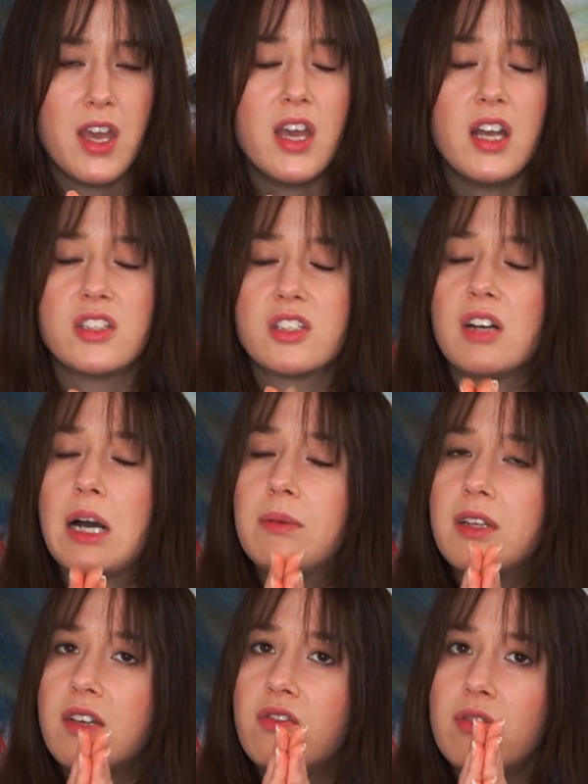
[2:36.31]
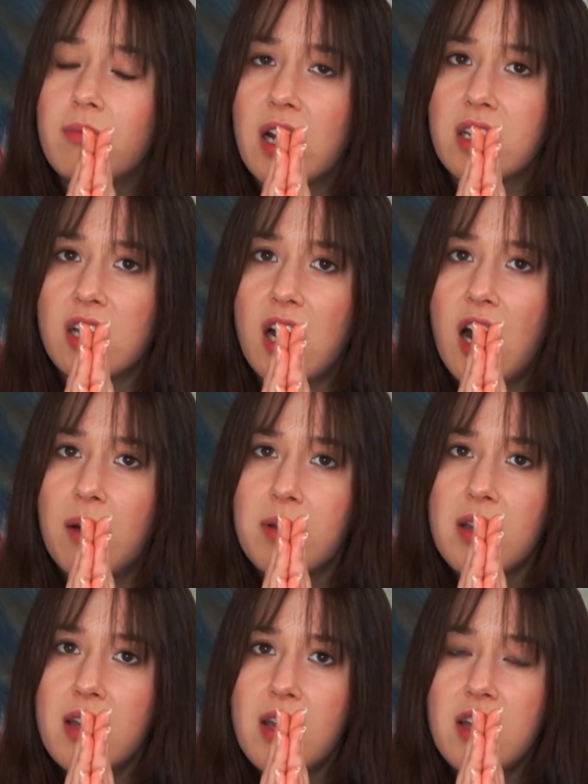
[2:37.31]
And so I'm going to give you my top
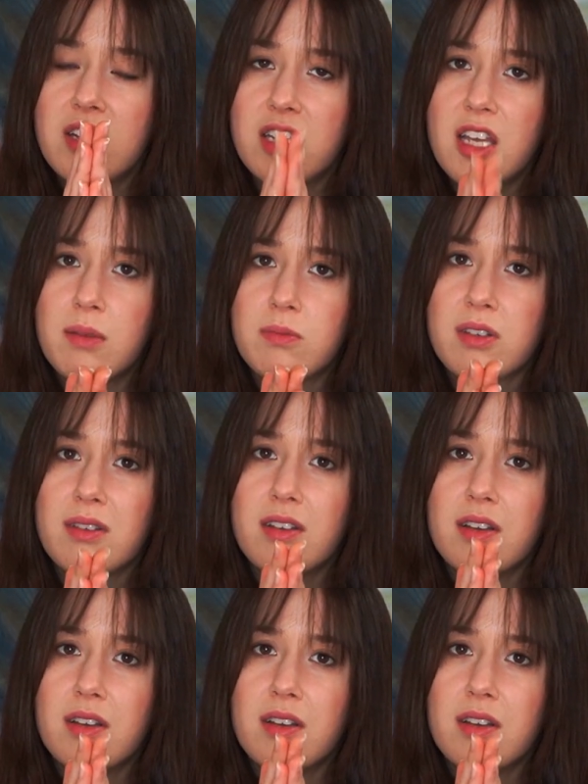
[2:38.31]
tips,